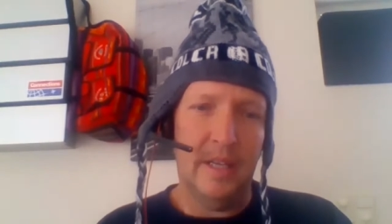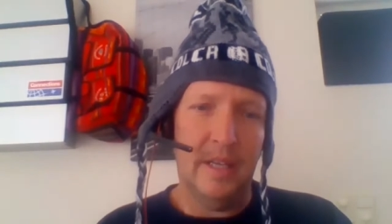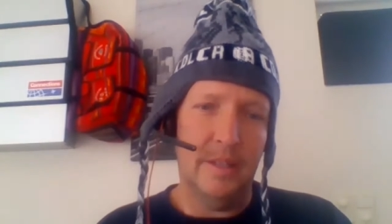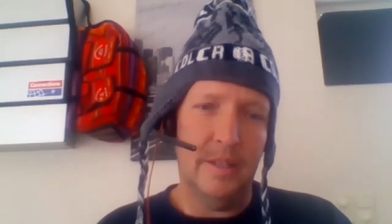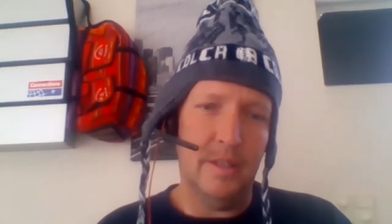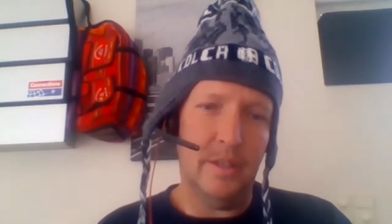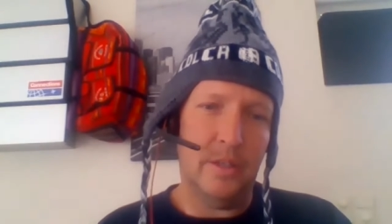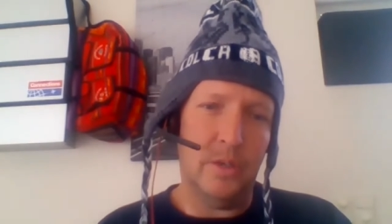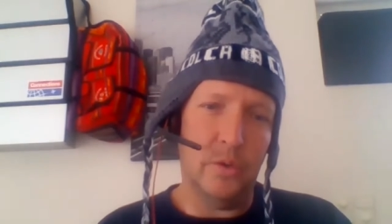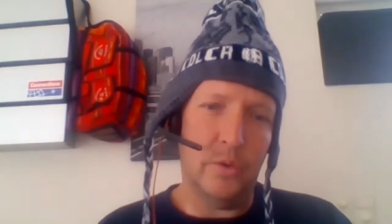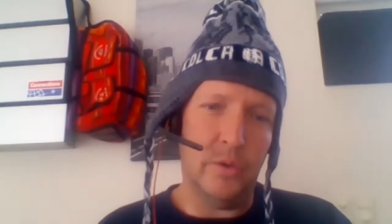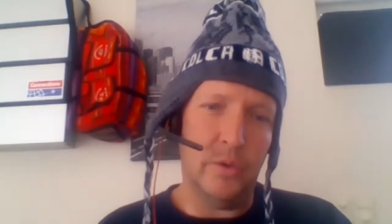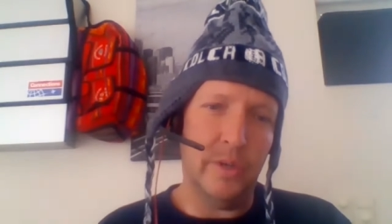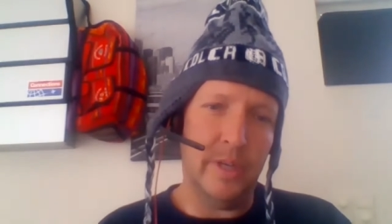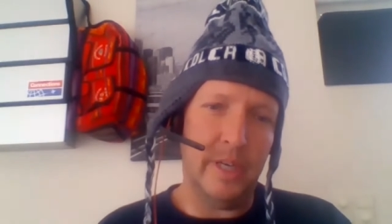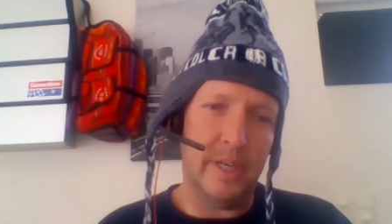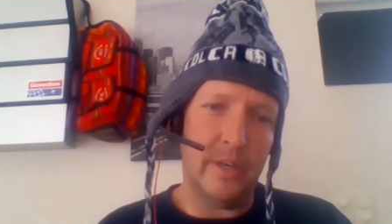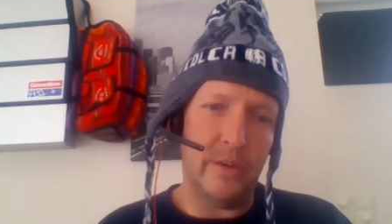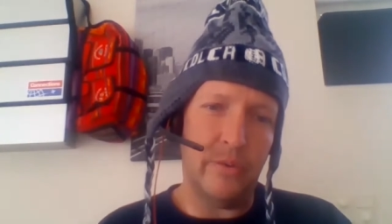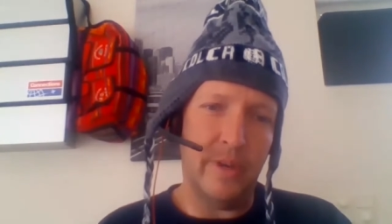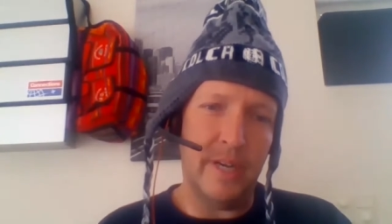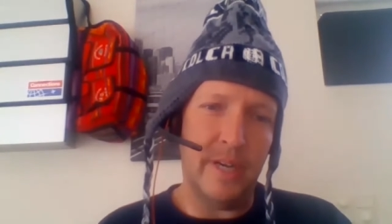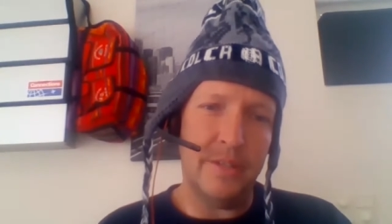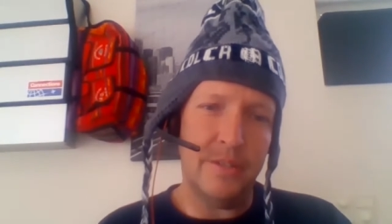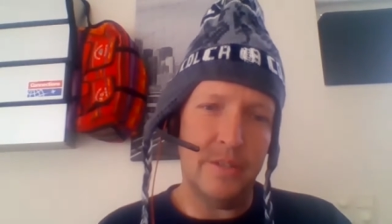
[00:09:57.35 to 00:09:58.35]
the corona
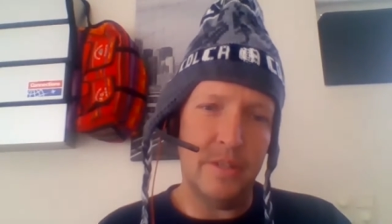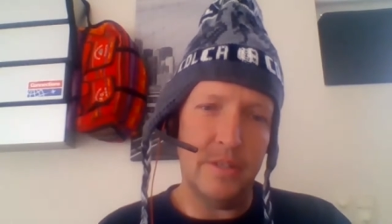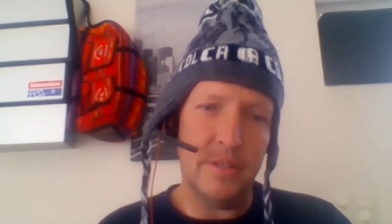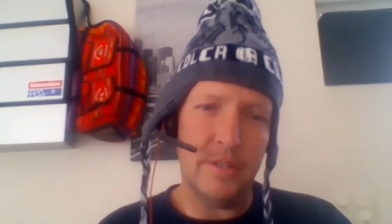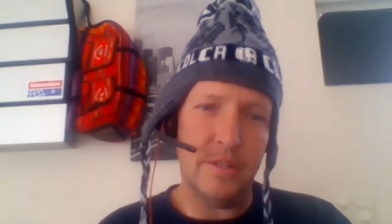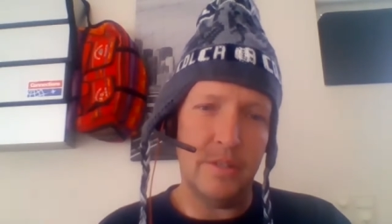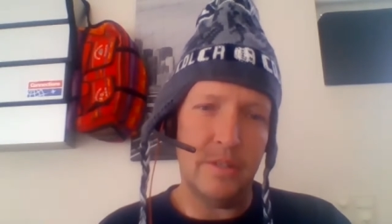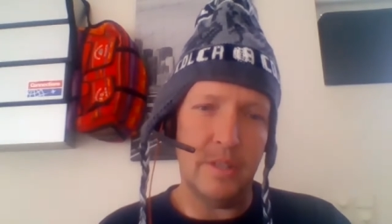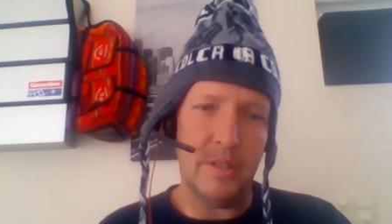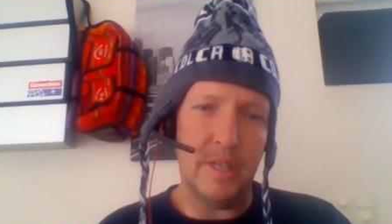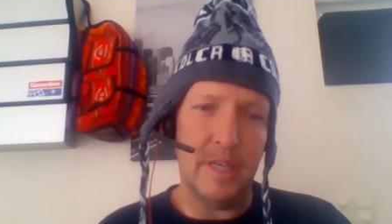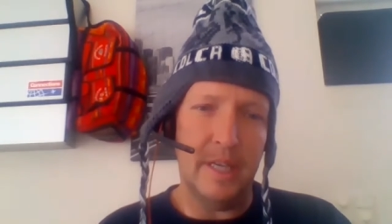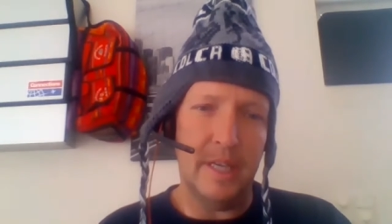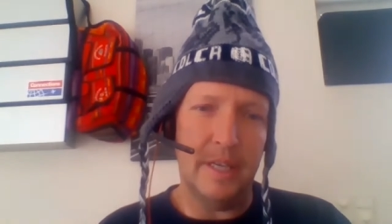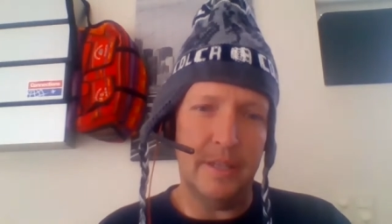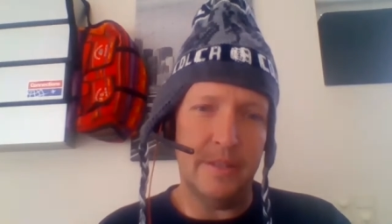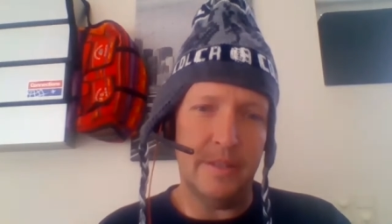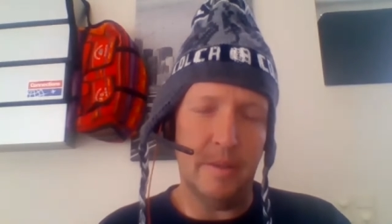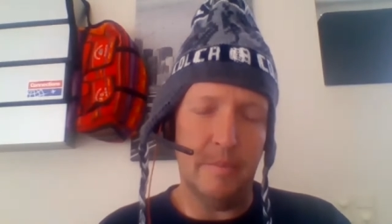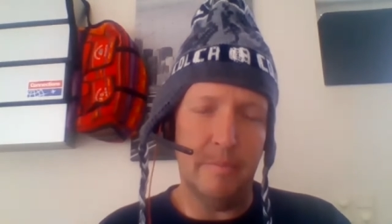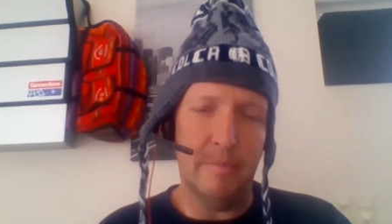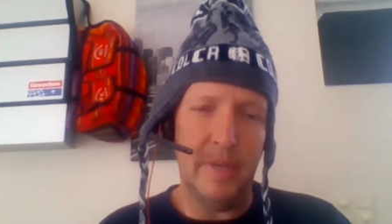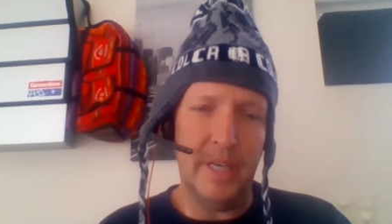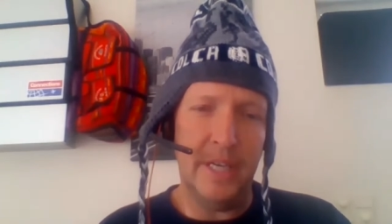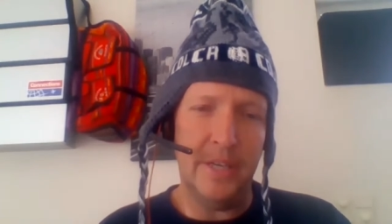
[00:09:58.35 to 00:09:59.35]
crisis
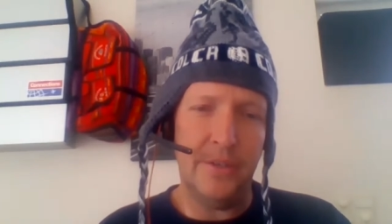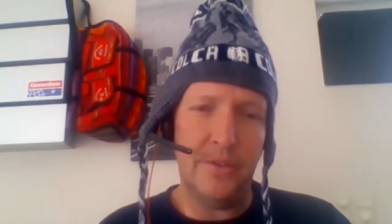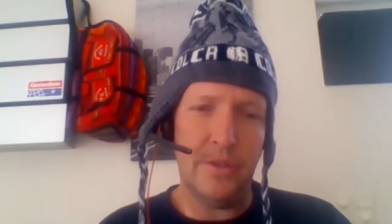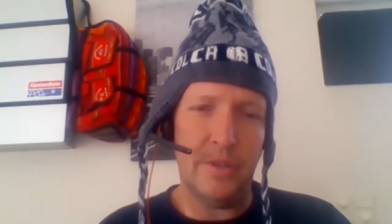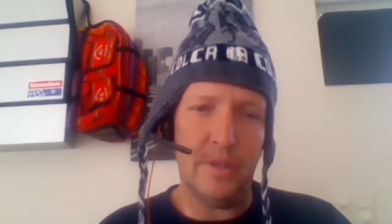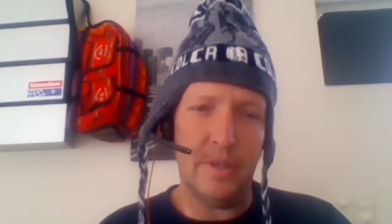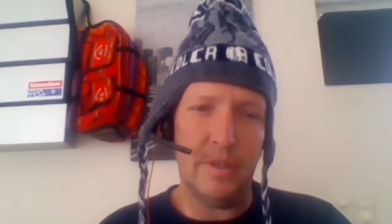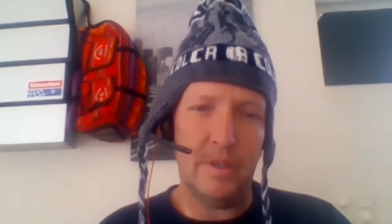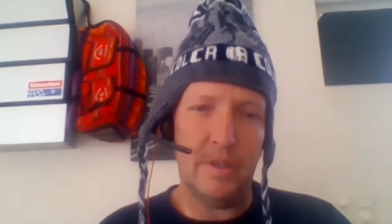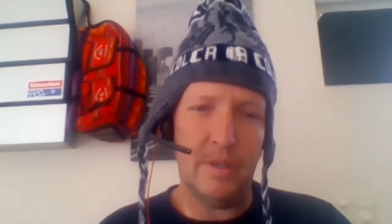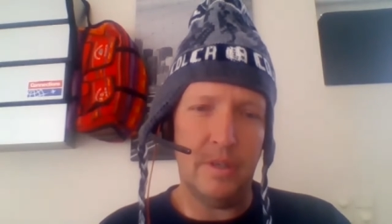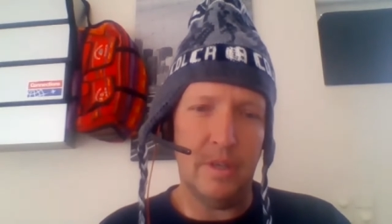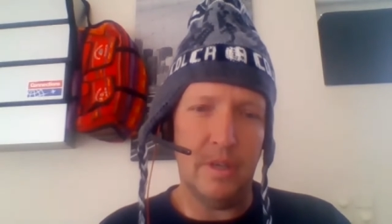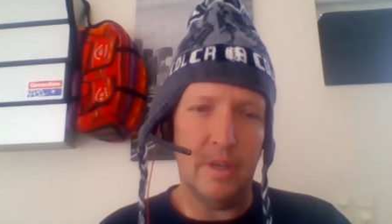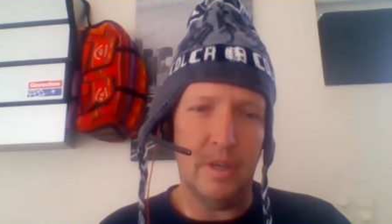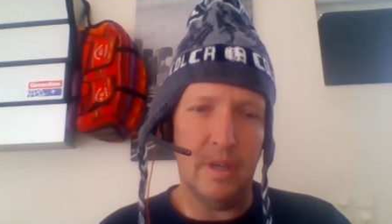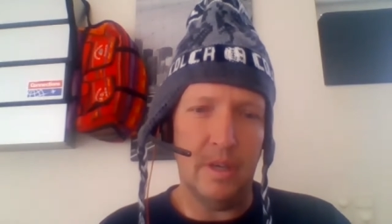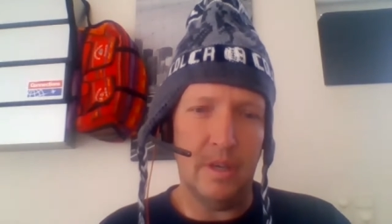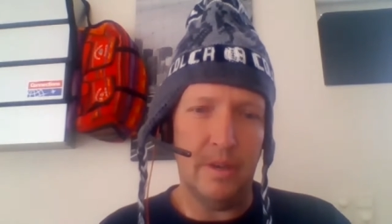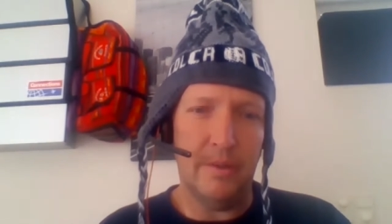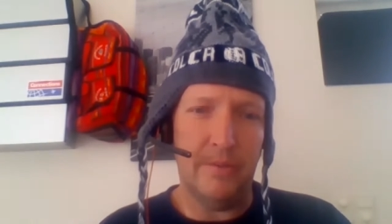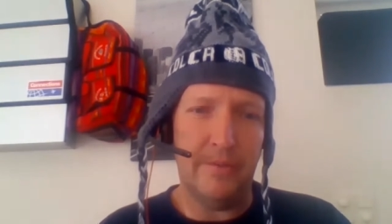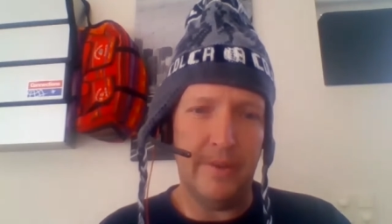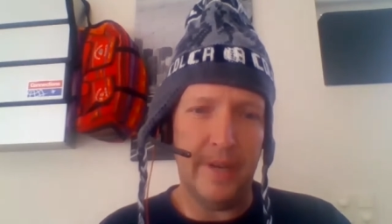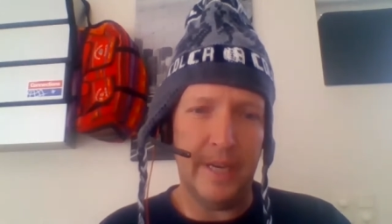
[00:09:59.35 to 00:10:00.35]
is a major
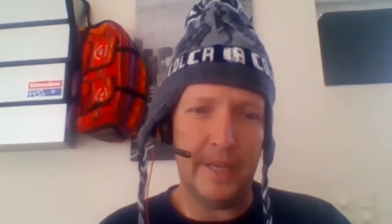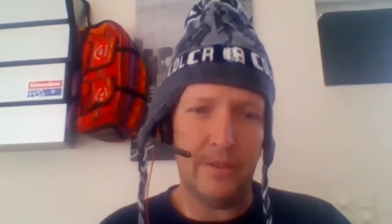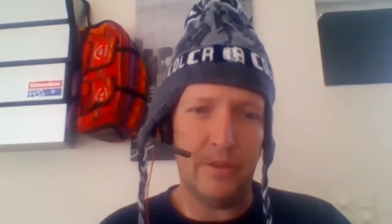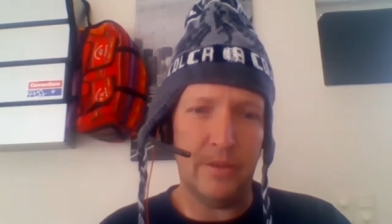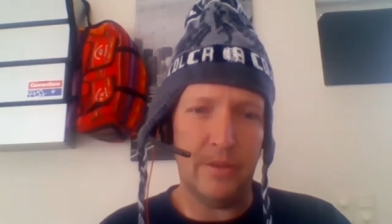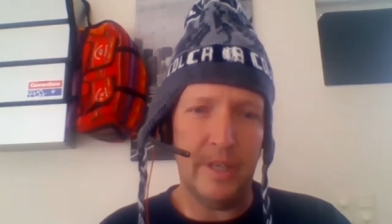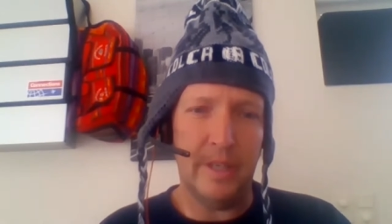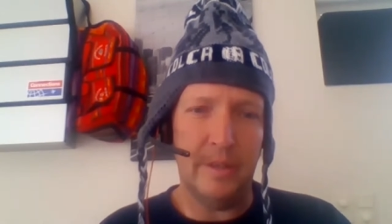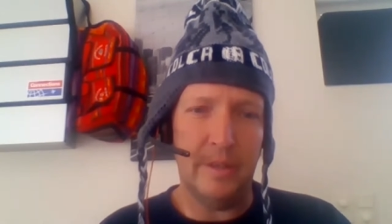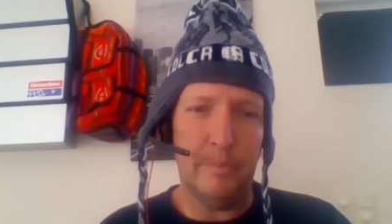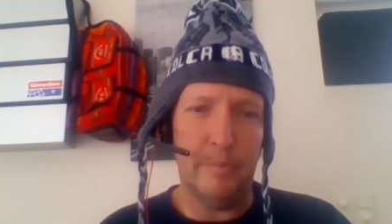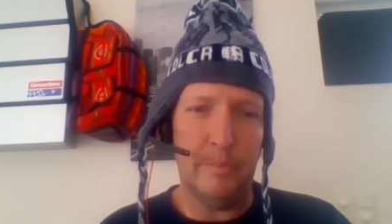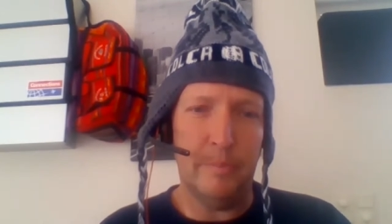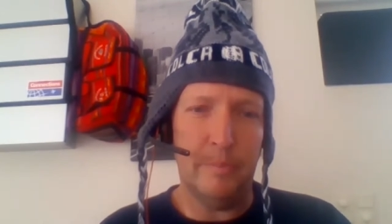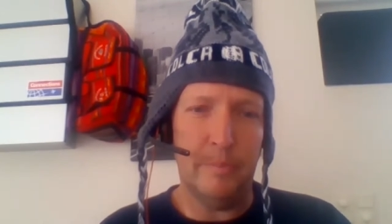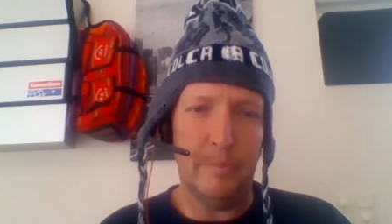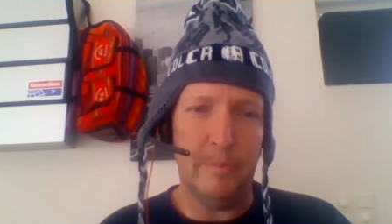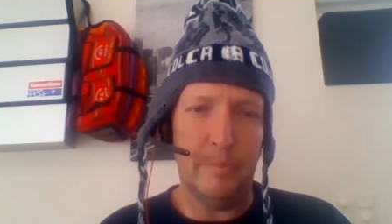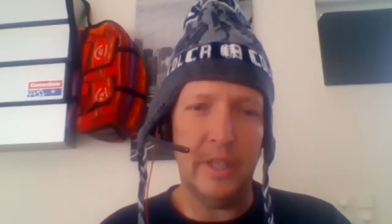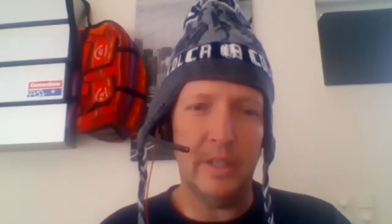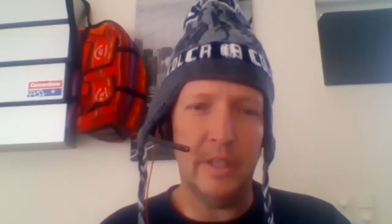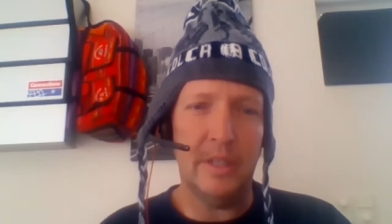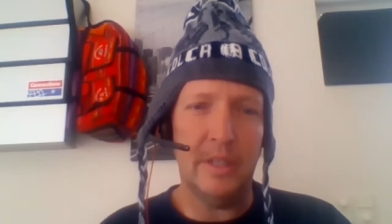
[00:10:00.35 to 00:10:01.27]
factor in pushing the